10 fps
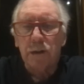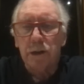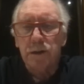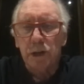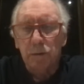
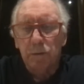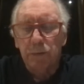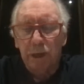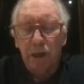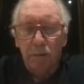they seemed to
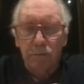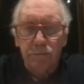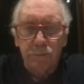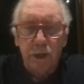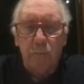pick
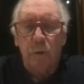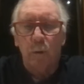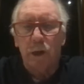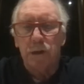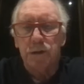up a couple of
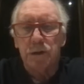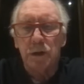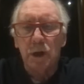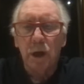wickets,